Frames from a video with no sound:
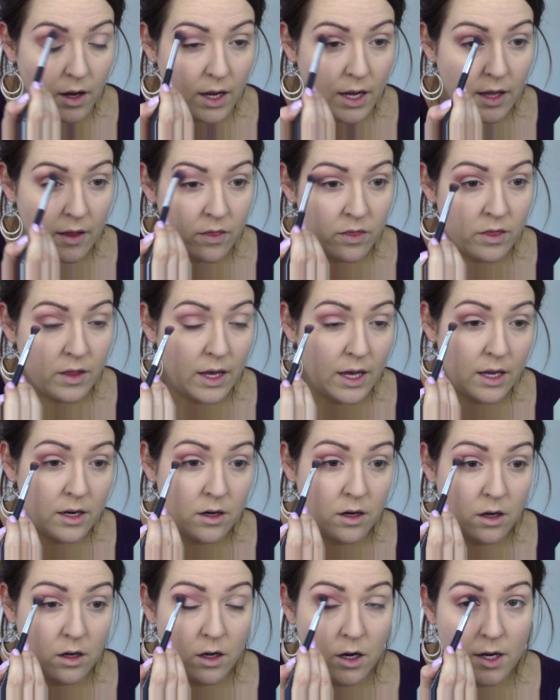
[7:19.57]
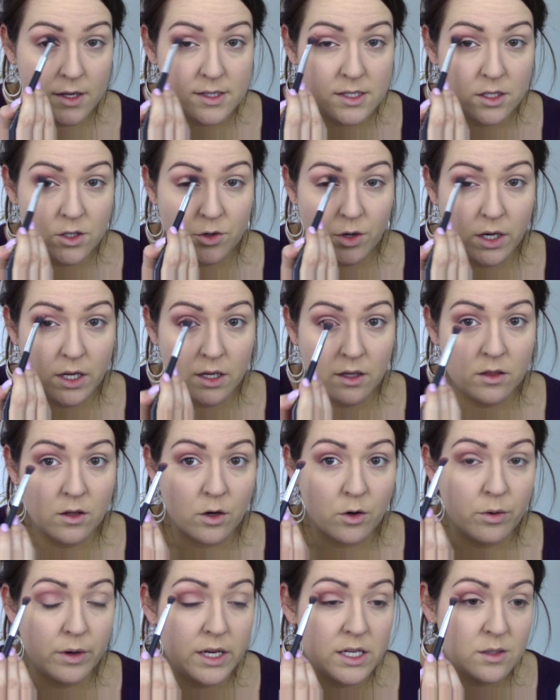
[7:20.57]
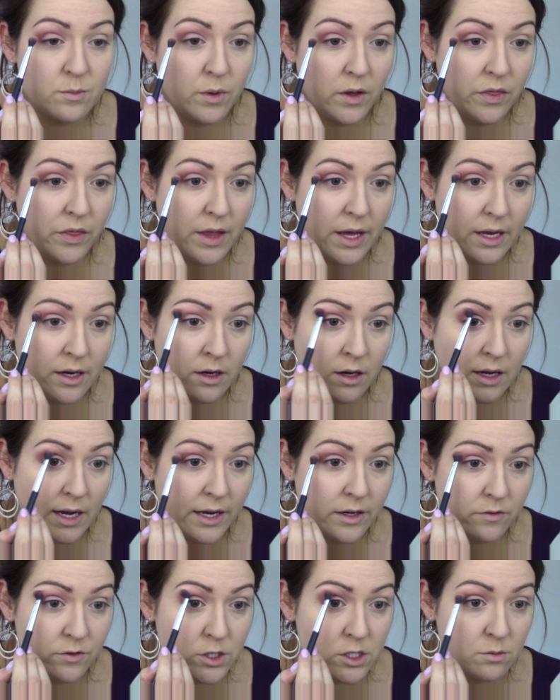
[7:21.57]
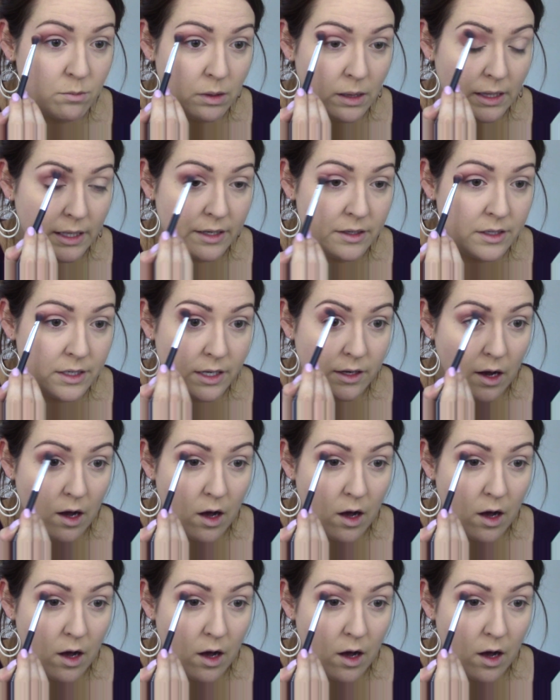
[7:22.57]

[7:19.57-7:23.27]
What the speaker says: and then concentrating in the crease but then kind of just blending